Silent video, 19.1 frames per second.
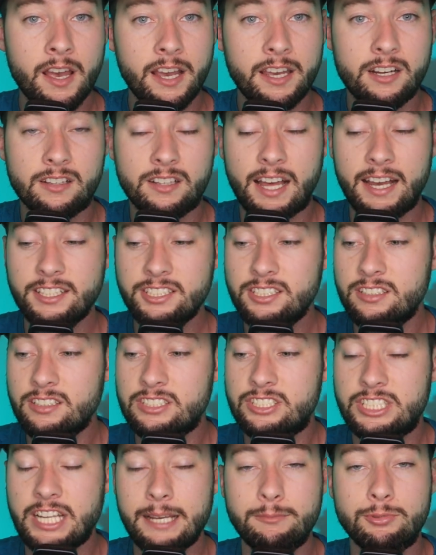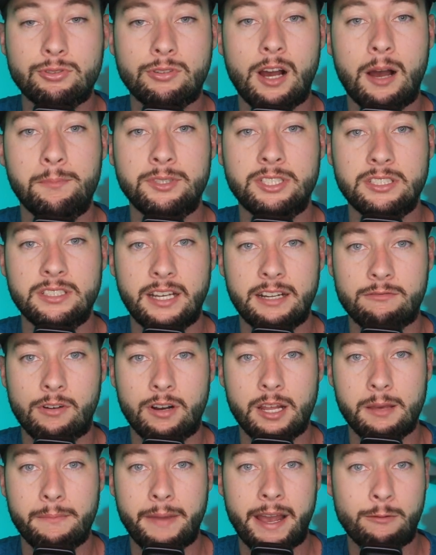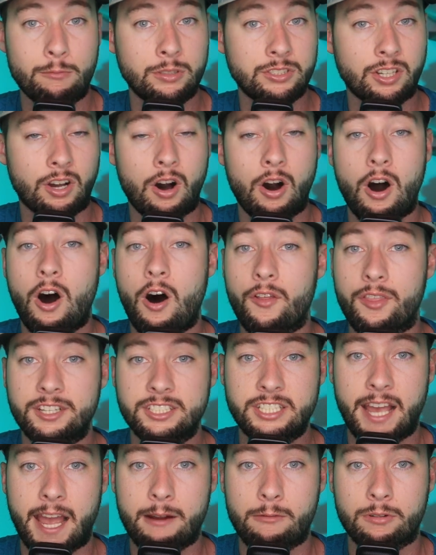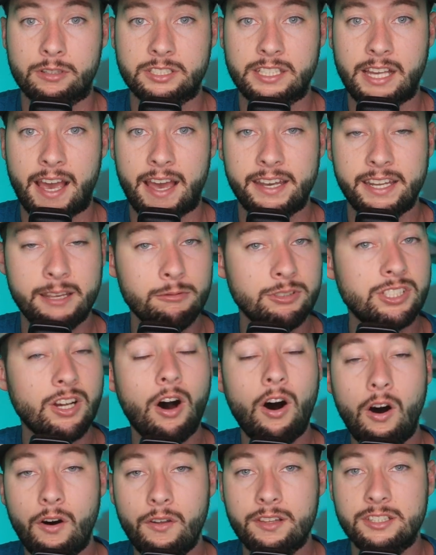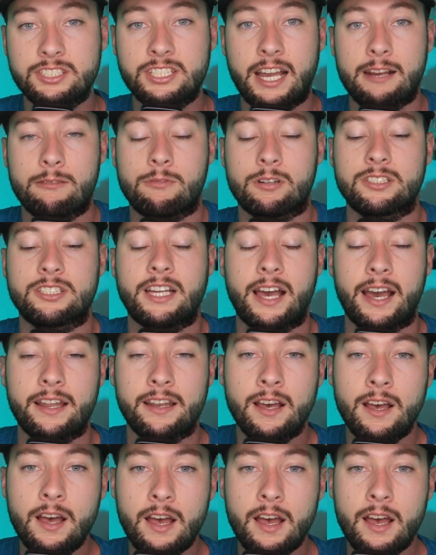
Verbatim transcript: You know, last year James Robinson at running back was all the Jaguars had. He was all the Jaguars had.